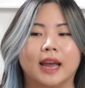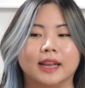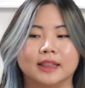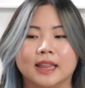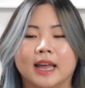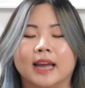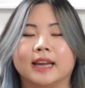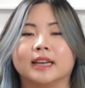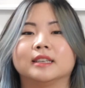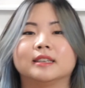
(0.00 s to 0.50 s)

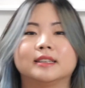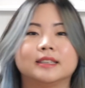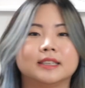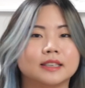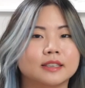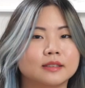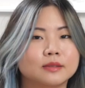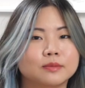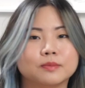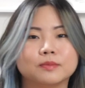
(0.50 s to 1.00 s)
like
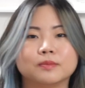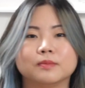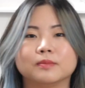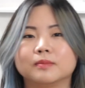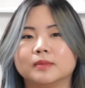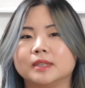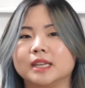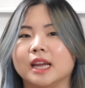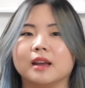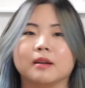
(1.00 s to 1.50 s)
to
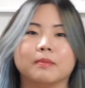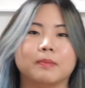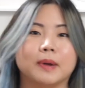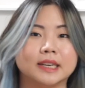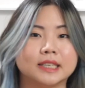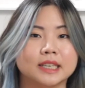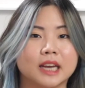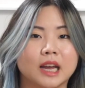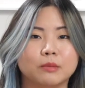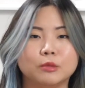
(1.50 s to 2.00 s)
take
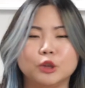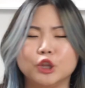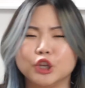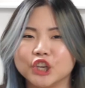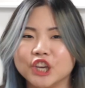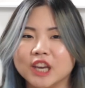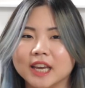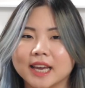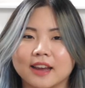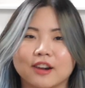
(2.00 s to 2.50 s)
my time
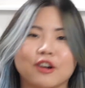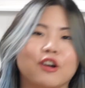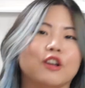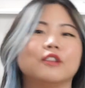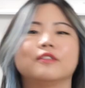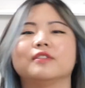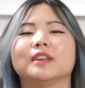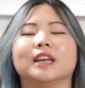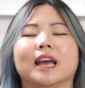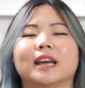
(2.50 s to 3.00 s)
looking at
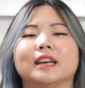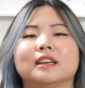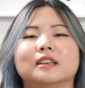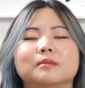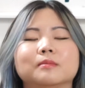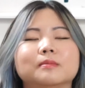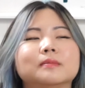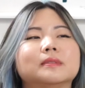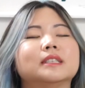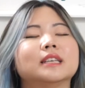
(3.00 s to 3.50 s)
all of the
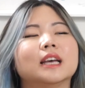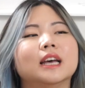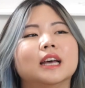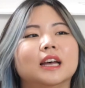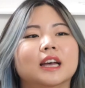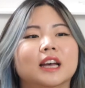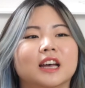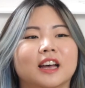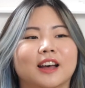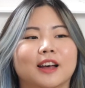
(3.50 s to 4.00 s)
items,
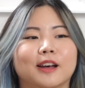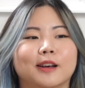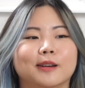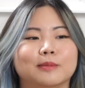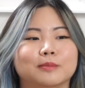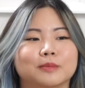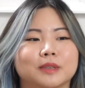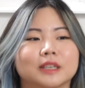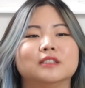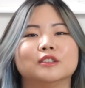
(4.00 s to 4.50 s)

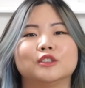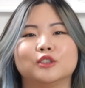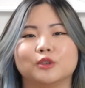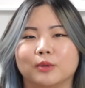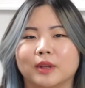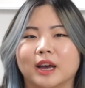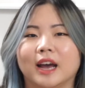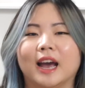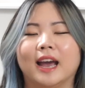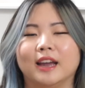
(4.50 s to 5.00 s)
and
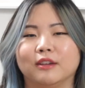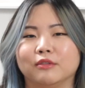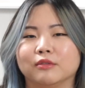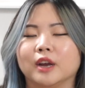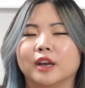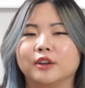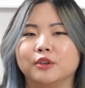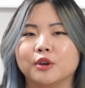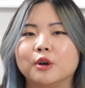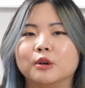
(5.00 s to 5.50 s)
so that
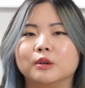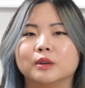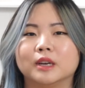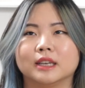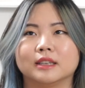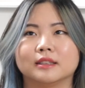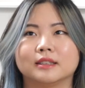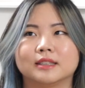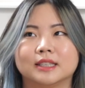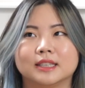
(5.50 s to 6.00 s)
I
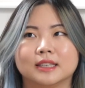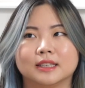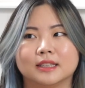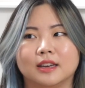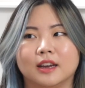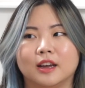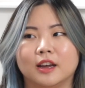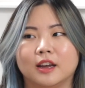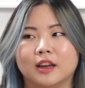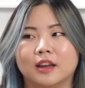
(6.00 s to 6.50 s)
noticed,
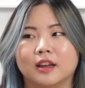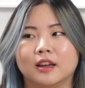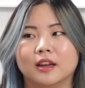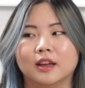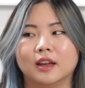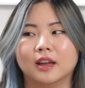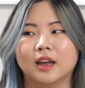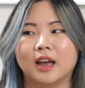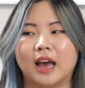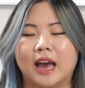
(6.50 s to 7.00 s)
I
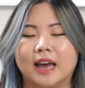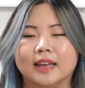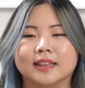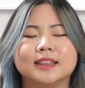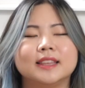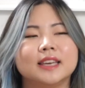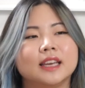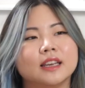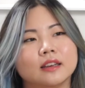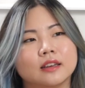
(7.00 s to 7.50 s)

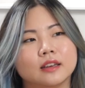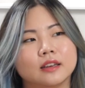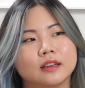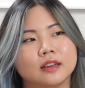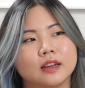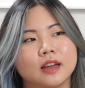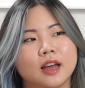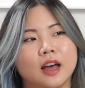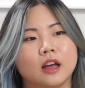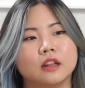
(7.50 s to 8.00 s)
think
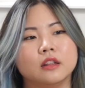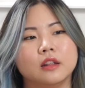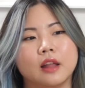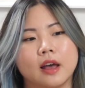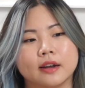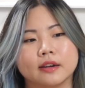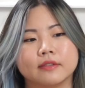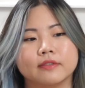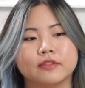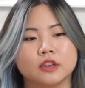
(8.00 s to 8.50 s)
a
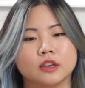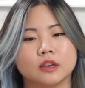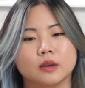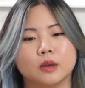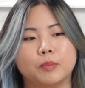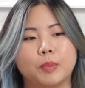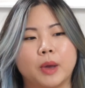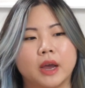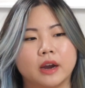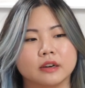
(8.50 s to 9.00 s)
lot of
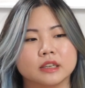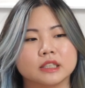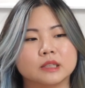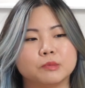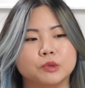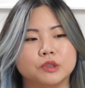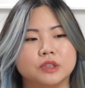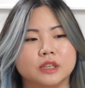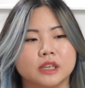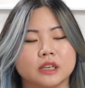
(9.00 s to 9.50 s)
the Paris
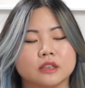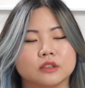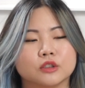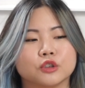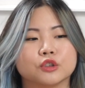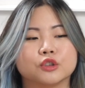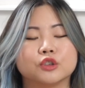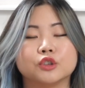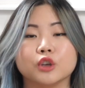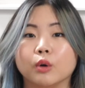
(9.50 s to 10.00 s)
boutiques
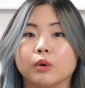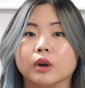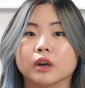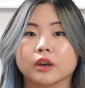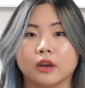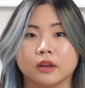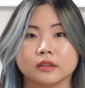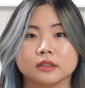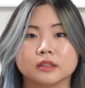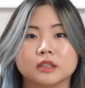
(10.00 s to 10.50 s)
are so
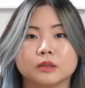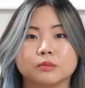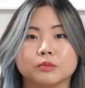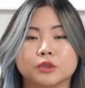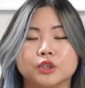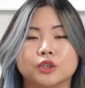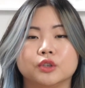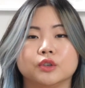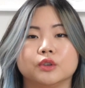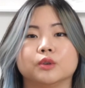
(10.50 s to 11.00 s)

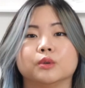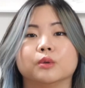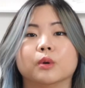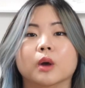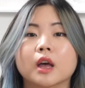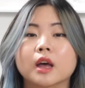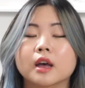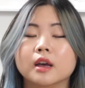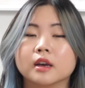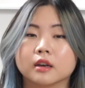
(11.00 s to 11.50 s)
accustomed to
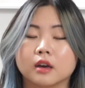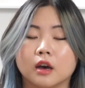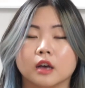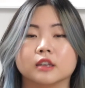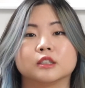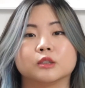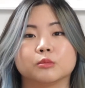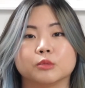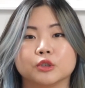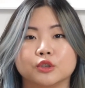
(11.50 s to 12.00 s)

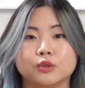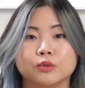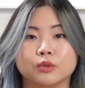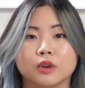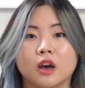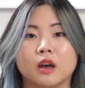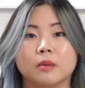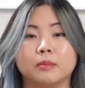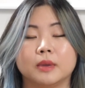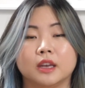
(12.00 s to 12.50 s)
customers who
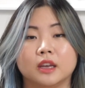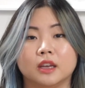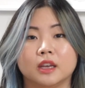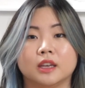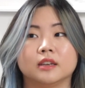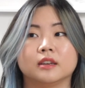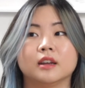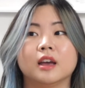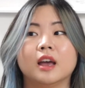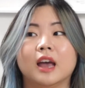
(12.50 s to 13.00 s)
come
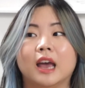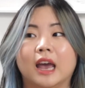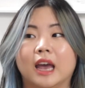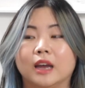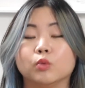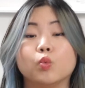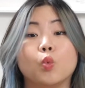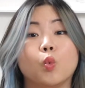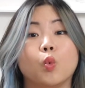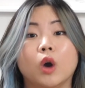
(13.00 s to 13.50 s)
in
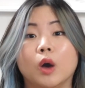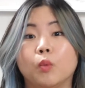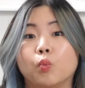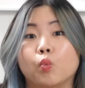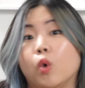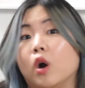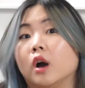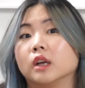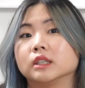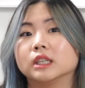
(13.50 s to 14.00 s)
and
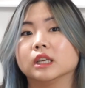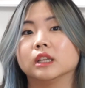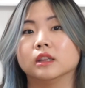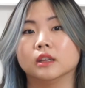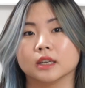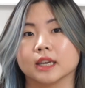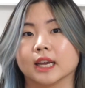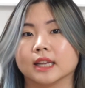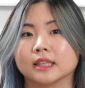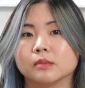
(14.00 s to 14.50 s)
want to
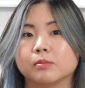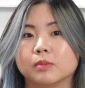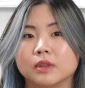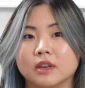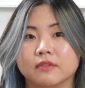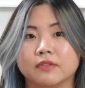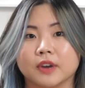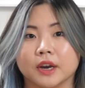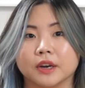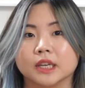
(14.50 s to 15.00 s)
look at
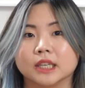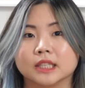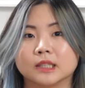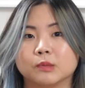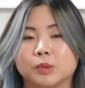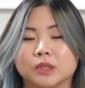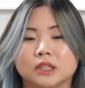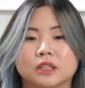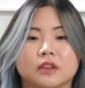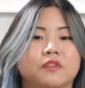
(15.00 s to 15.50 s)
something very
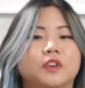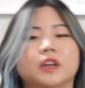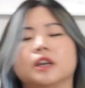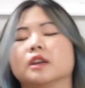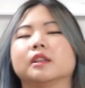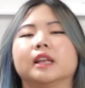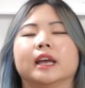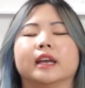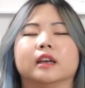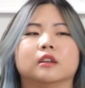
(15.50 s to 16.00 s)

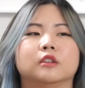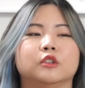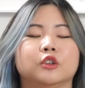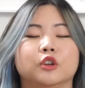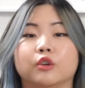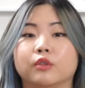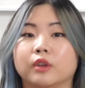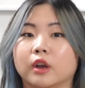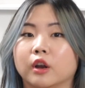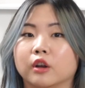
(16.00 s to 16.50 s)
specific, like, you
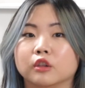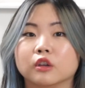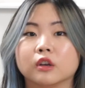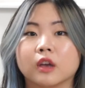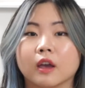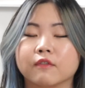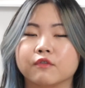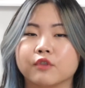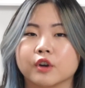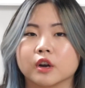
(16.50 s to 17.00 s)
know, they're
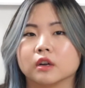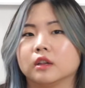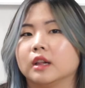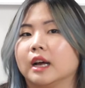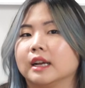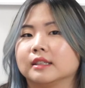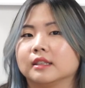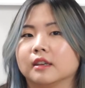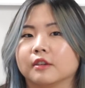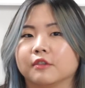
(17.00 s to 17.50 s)
looking for a
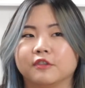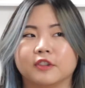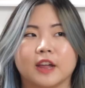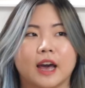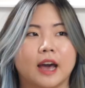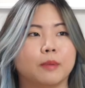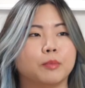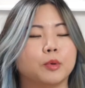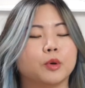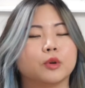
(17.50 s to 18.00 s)
classic
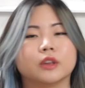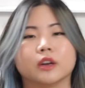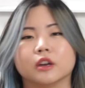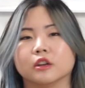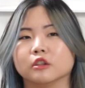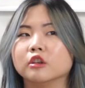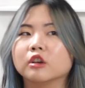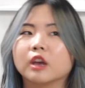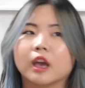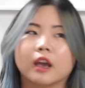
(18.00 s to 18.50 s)
flap, or
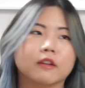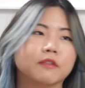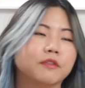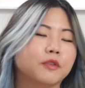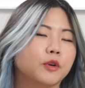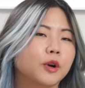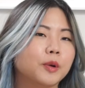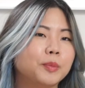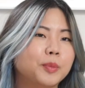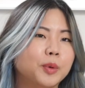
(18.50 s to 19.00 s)
they're looking
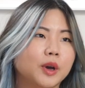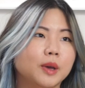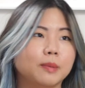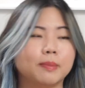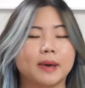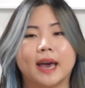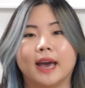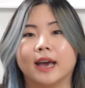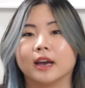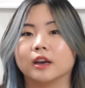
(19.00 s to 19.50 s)
for a boy
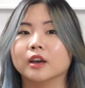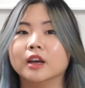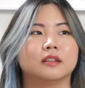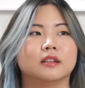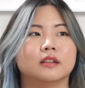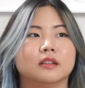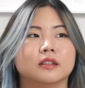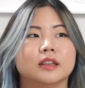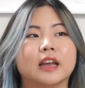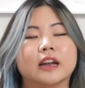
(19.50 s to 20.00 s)
bag.
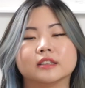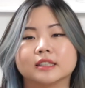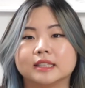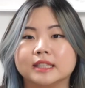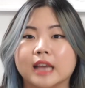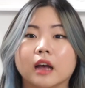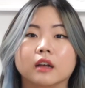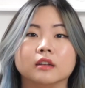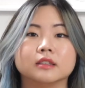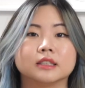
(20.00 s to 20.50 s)
Their
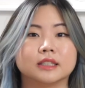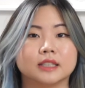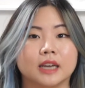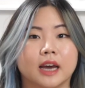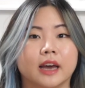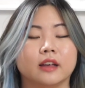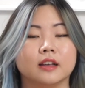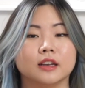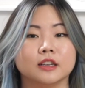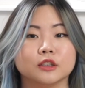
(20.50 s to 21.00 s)
sales
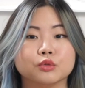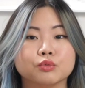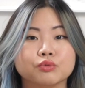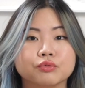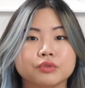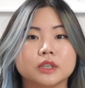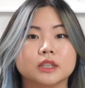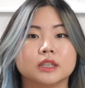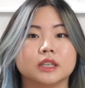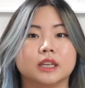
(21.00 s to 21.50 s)
style has
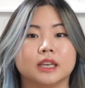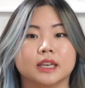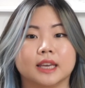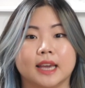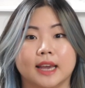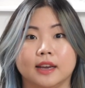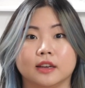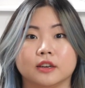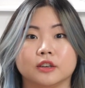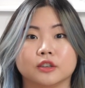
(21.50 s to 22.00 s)
really
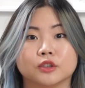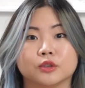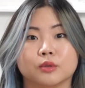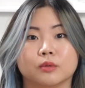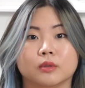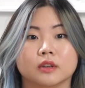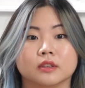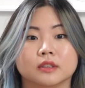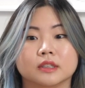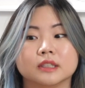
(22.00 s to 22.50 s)
catered
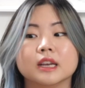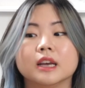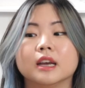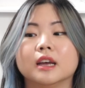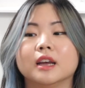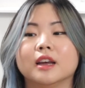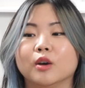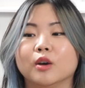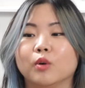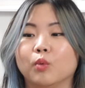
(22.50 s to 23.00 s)
towards,
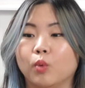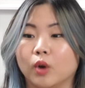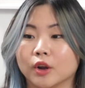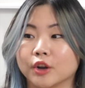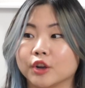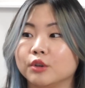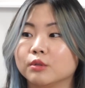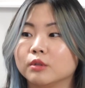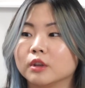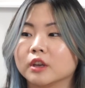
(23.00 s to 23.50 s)
what
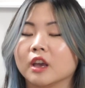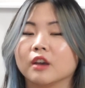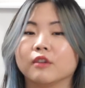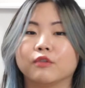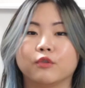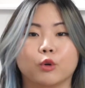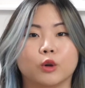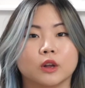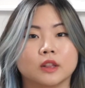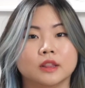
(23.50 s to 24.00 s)
are you looking
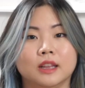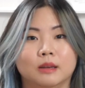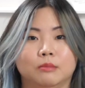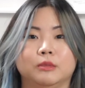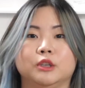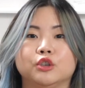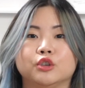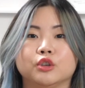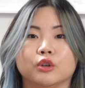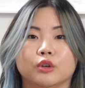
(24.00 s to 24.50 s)
for? Let
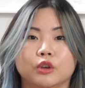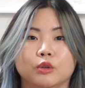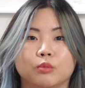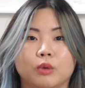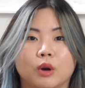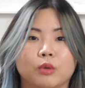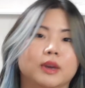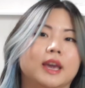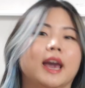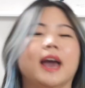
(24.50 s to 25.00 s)
me show you
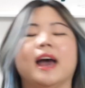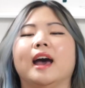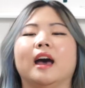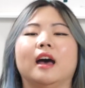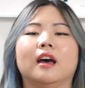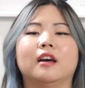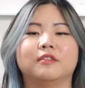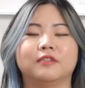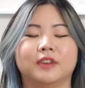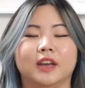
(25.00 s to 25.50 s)
what we
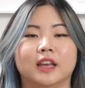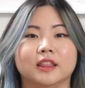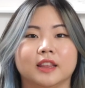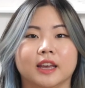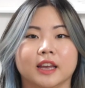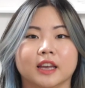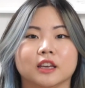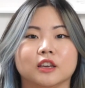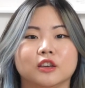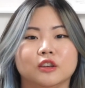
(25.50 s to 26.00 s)
have. And
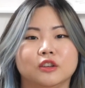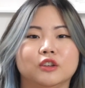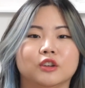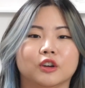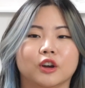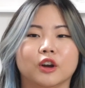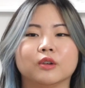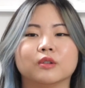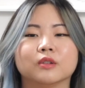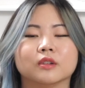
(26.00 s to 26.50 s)
like, you
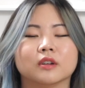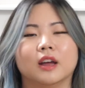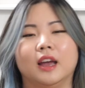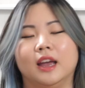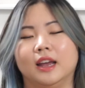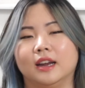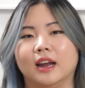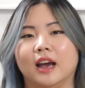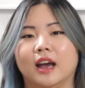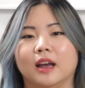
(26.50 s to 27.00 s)
know,
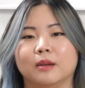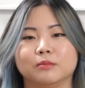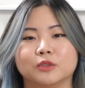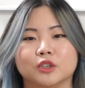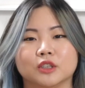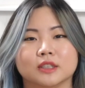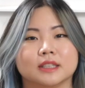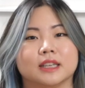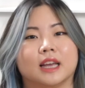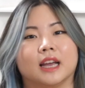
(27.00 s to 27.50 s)
and I'm
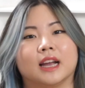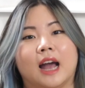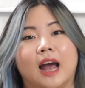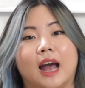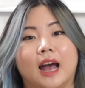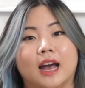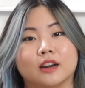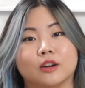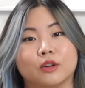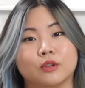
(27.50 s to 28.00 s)
just like,
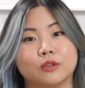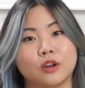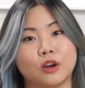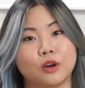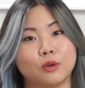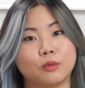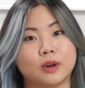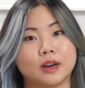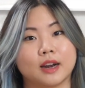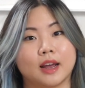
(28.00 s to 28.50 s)
I don't
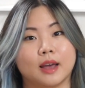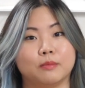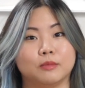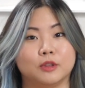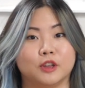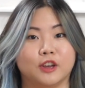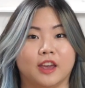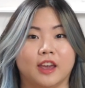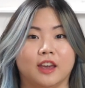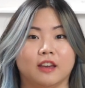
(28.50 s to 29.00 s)
know what I'm
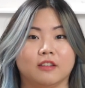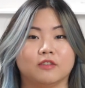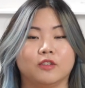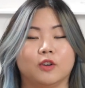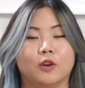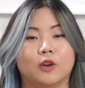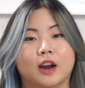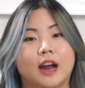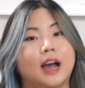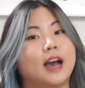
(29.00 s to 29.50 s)
looking
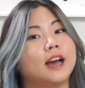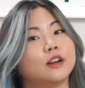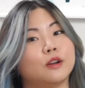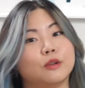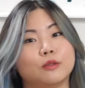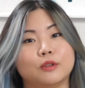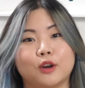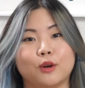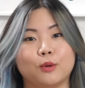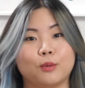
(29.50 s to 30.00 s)
for. I
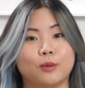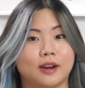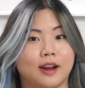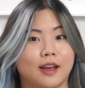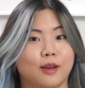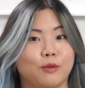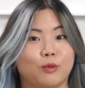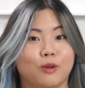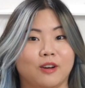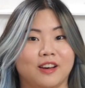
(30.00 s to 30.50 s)
don't know what
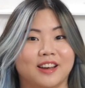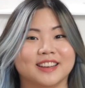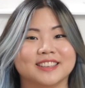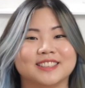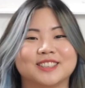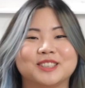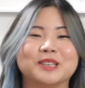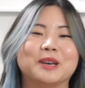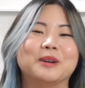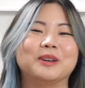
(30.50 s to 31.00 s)
I
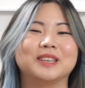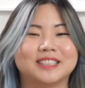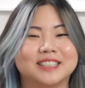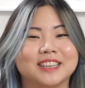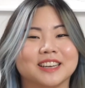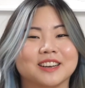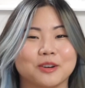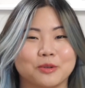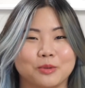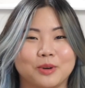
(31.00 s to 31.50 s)
want. So it
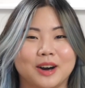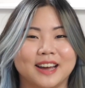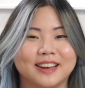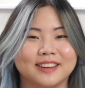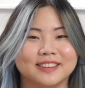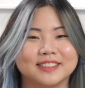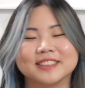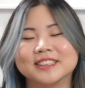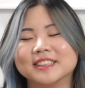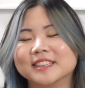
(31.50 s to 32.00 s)
took a
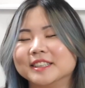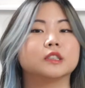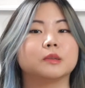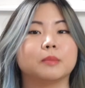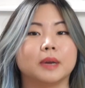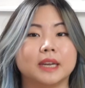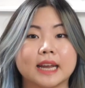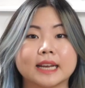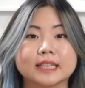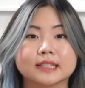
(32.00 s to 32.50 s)
while.
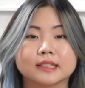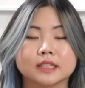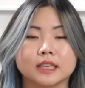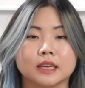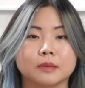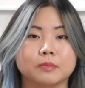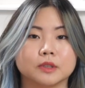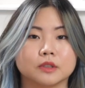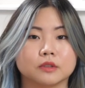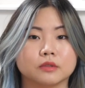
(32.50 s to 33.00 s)
So my next
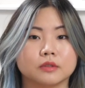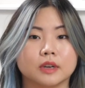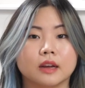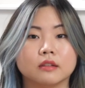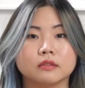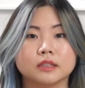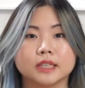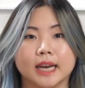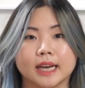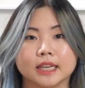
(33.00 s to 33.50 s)
tip is
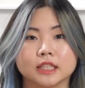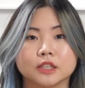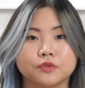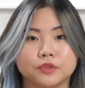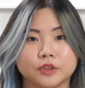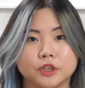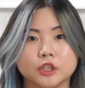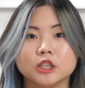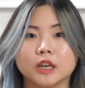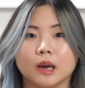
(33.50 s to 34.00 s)
around
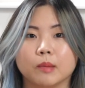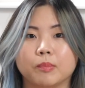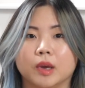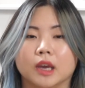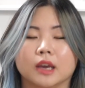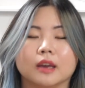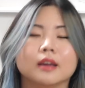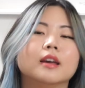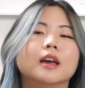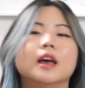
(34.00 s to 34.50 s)
tax-free
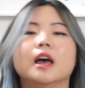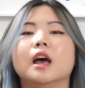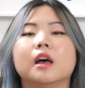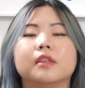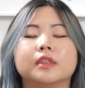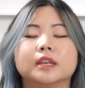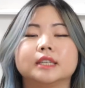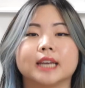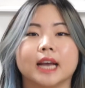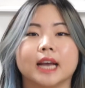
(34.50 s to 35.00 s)
shopping. The